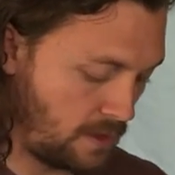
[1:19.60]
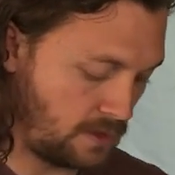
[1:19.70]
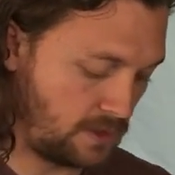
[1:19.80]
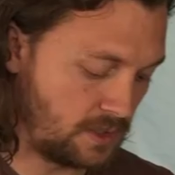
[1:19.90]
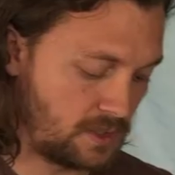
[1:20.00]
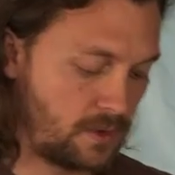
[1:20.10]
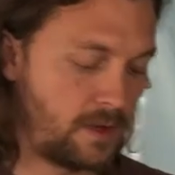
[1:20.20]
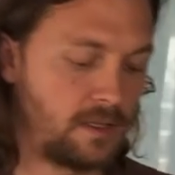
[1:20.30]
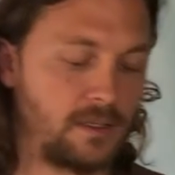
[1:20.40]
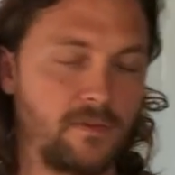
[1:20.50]
is you just go
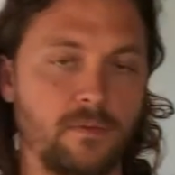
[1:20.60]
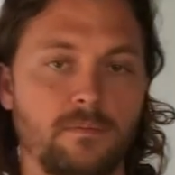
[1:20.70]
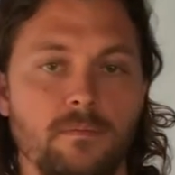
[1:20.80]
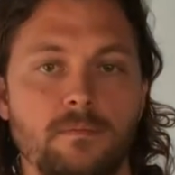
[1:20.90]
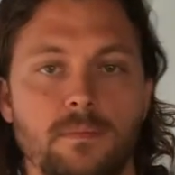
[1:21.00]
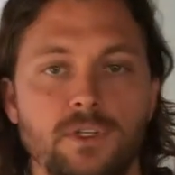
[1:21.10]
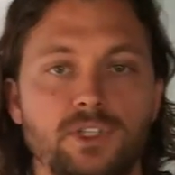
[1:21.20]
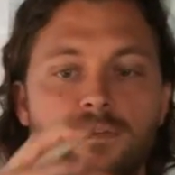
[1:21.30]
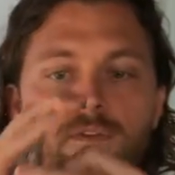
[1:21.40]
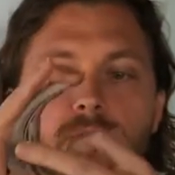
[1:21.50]
ahead and give them a
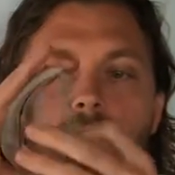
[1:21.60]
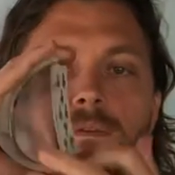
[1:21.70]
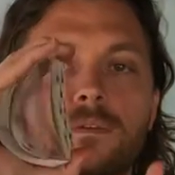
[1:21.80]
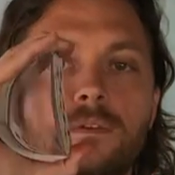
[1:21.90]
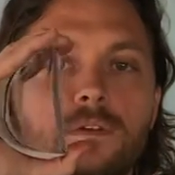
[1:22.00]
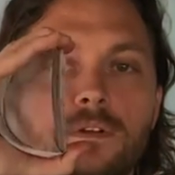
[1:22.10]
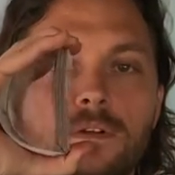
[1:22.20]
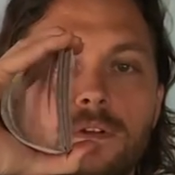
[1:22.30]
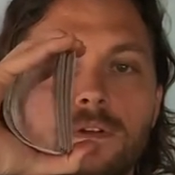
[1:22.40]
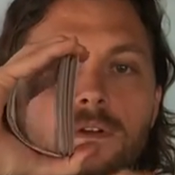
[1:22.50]
shuffle.
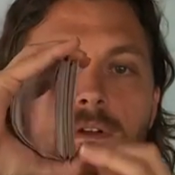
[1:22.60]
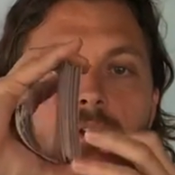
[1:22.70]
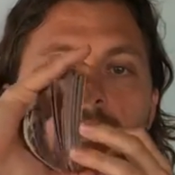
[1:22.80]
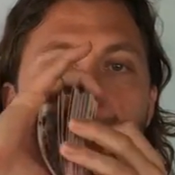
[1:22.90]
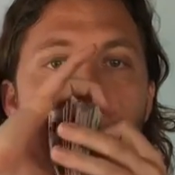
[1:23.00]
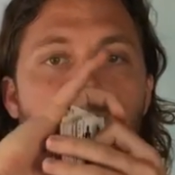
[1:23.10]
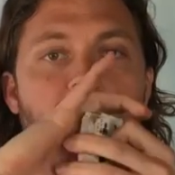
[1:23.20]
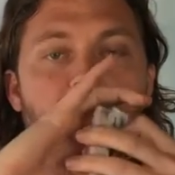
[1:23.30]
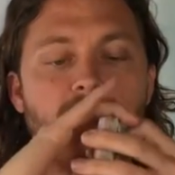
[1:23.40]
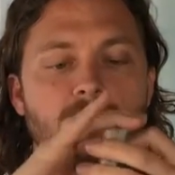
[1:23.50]
And as you
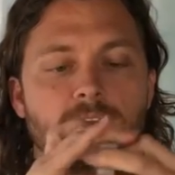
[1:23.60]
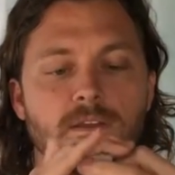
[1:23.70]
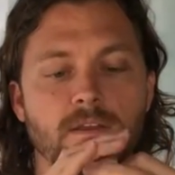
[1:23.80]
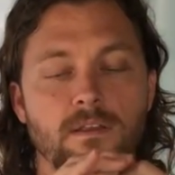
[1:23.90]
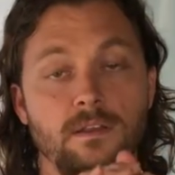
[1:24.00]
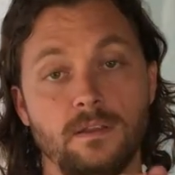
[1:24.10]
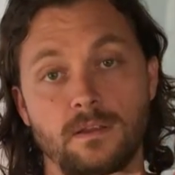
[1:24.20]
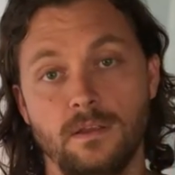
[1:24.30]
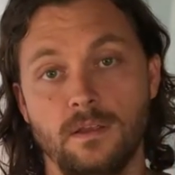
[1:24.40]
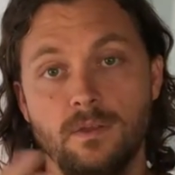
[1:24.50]
can see,
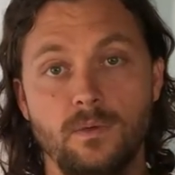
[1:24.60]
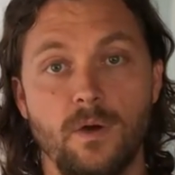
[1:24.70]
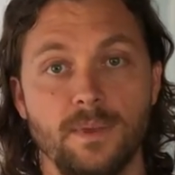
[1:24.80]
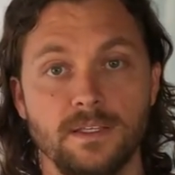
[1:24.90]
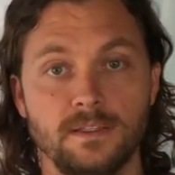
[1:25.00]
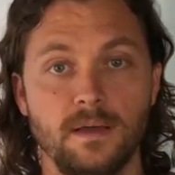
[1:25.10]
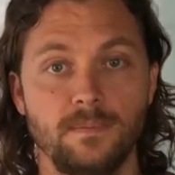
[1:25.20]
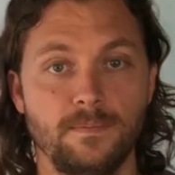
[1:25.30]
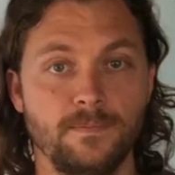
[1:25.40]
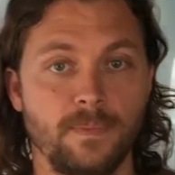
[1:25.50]
they're all mixed up.
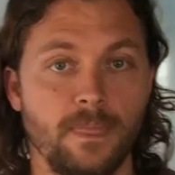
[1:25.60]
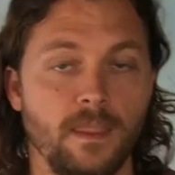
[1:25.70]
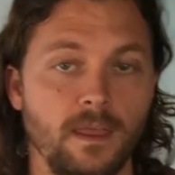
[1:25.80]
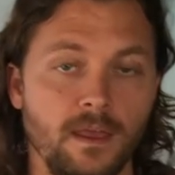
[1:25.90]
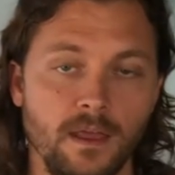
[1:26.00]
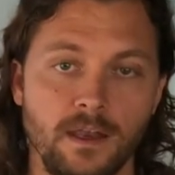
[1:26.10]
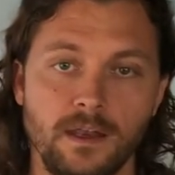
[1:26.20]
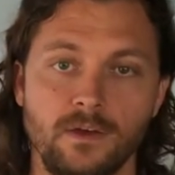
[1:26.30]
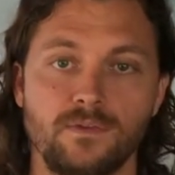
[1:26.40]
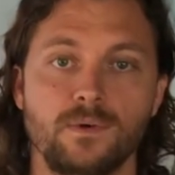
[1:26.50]

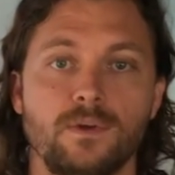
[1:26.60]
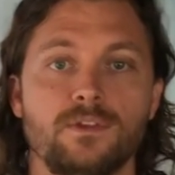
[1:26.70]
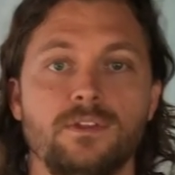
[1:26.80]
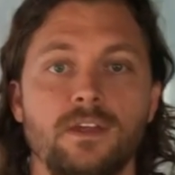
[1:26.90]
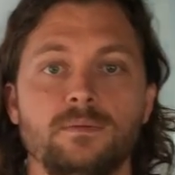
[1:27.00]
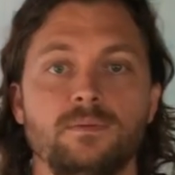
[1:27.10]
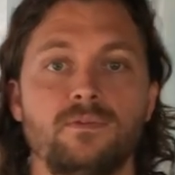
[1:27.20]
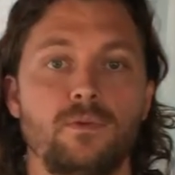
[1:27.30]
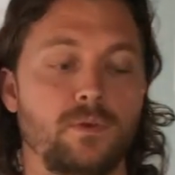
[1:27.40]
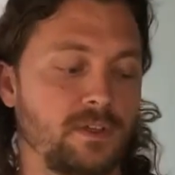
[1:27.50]
Now a few other things
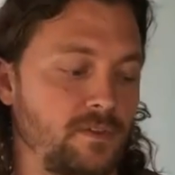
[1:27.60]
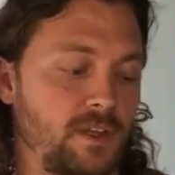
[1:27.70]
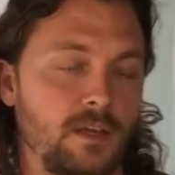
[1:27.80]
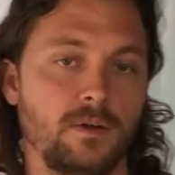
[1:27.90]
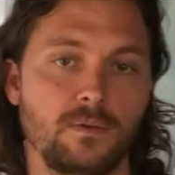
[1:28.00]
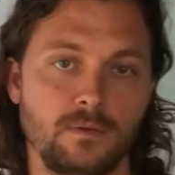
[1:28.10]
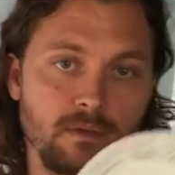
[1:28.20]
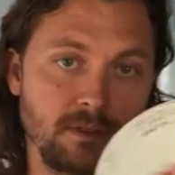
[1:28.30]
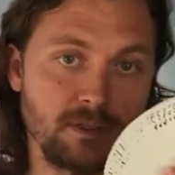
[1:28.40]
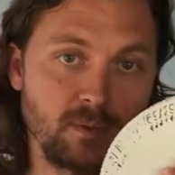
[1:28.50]
before this video,
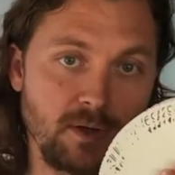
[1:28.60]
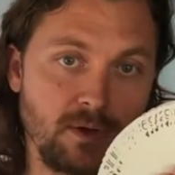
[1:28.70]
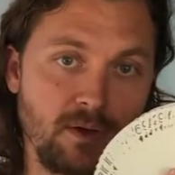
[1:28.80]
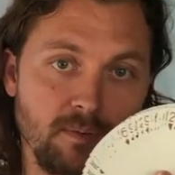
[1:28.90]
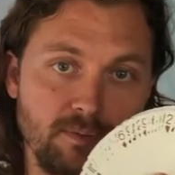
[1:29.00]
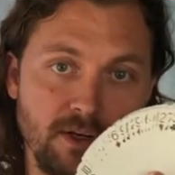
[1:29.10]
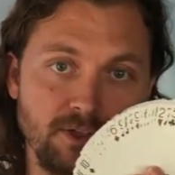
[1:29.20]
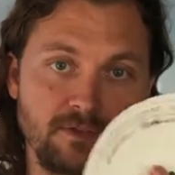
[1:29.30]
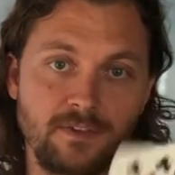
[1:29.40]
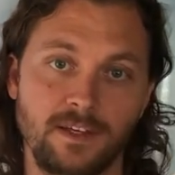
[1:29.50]
this is what you call a
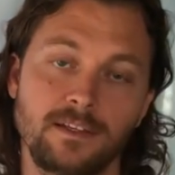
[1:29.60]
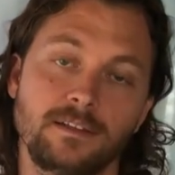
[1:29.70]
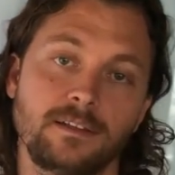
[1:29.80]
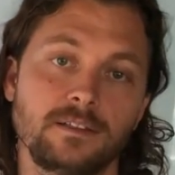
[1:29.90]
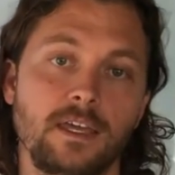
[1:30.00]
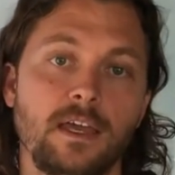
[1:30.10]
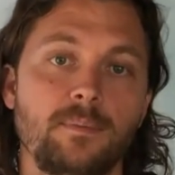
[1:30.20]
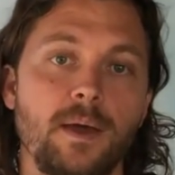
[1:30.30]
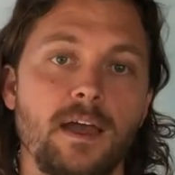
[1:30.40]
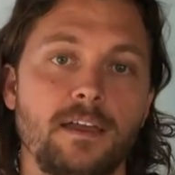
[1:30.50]
pressure fan. That's a
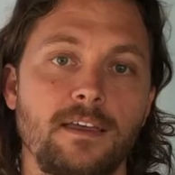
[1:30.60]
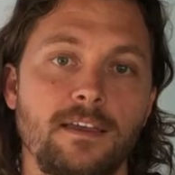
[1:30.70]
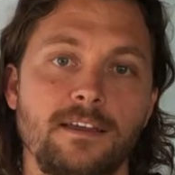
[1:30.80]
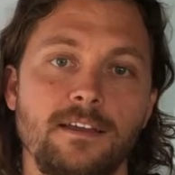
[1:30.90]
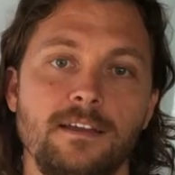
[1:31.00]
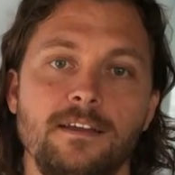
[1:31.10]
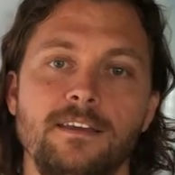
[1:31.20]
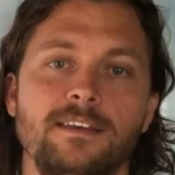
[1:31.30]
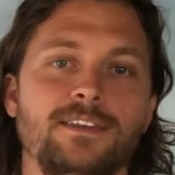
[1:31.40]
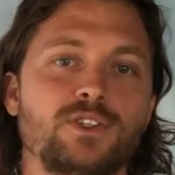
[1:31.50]
kickback.
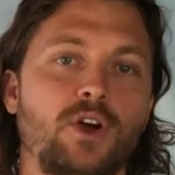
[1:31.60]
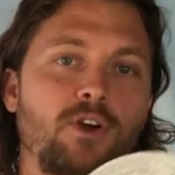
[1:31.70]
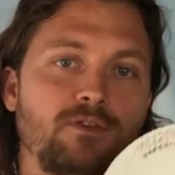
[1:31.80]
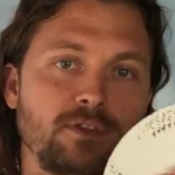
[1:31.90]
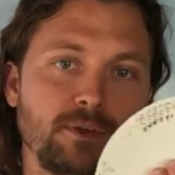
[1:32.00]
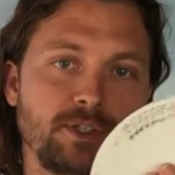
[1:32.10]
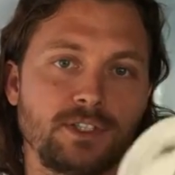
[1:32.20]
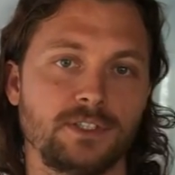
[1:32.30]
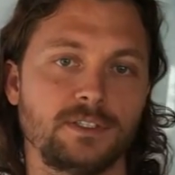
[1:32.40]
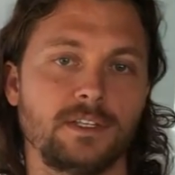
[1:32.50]
These are card
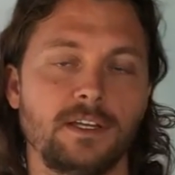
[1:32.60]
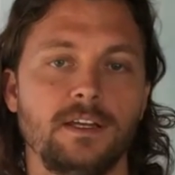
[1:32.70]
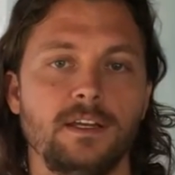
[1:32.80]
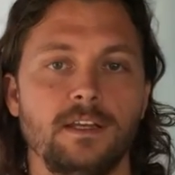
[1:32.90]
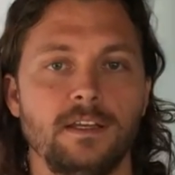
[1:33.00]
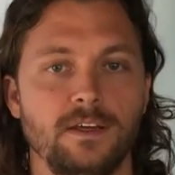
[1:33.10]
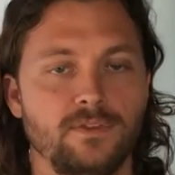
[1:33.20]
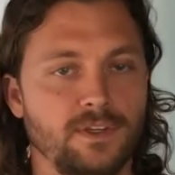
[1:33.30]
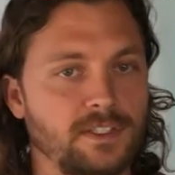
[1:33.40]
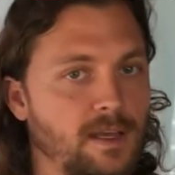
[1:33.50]
flourishes. Now
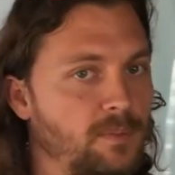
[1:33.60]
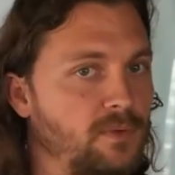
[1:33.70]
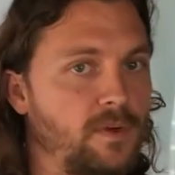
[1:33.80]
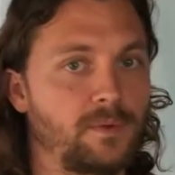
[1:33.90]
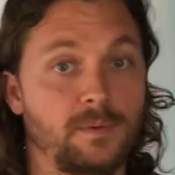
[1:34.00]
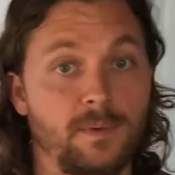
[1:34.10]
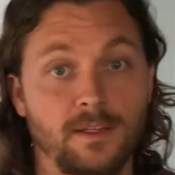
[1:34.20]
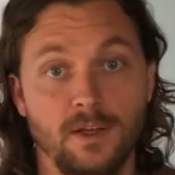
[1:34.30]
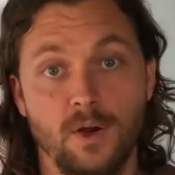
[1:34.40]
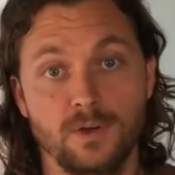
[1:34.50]
for example, if I want to make
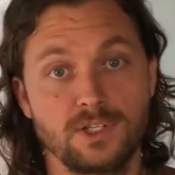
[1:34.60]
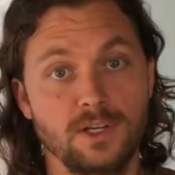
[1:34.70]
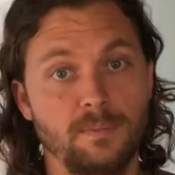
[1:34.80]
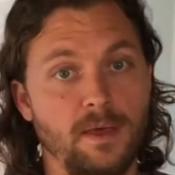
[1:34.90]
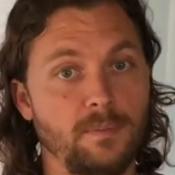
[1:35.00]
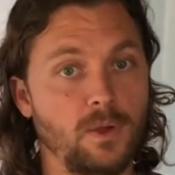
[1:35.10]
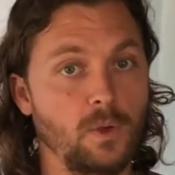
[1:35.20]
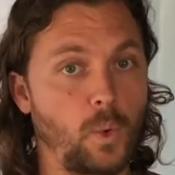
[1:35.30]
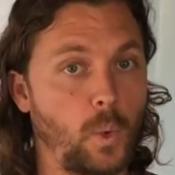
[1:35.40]
the cards jump at me,